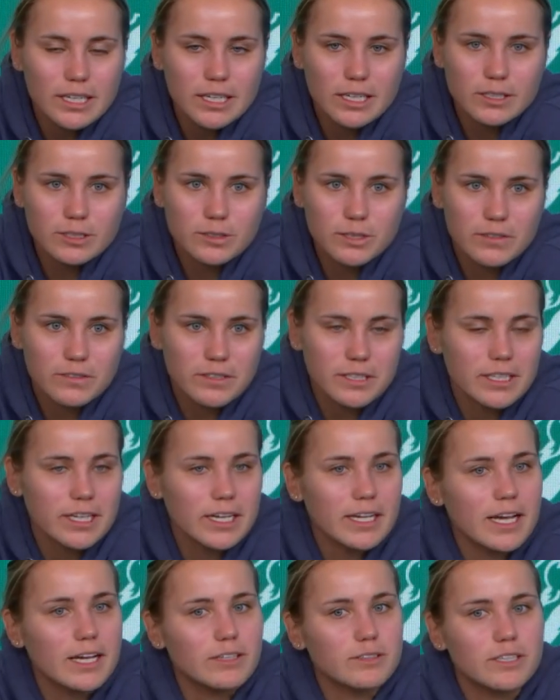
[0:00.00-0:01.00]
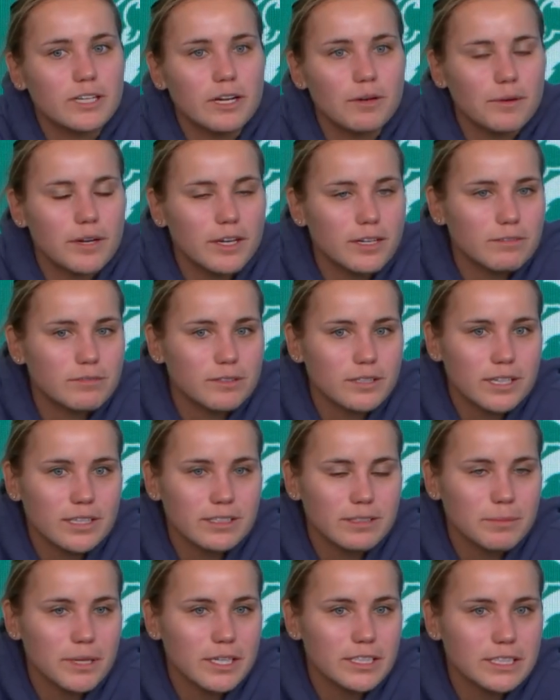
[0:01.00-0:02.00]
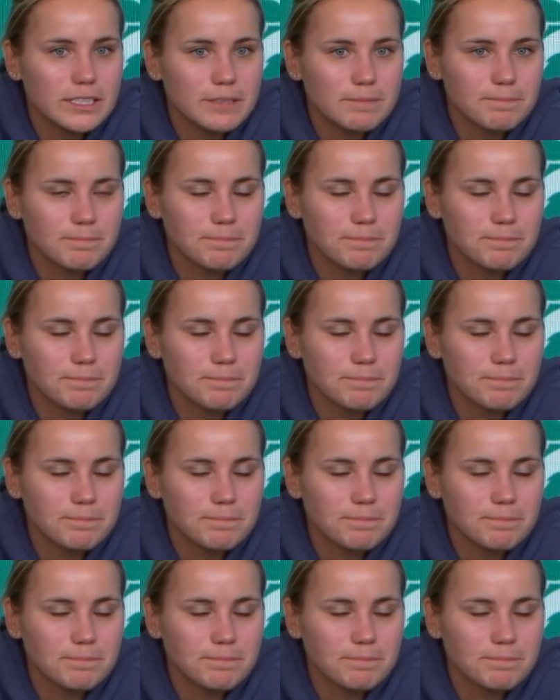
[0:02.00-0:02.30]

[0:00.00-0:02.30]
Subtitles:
I'll do everything I can to get ready for next match.